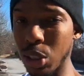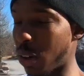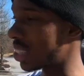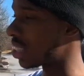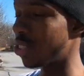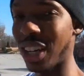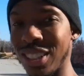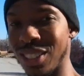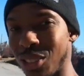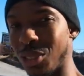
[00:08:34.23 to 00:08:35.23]
So I'll see you
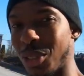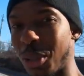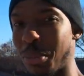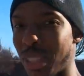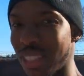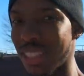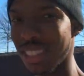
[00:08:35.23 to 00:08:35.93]
guys soon. Peace.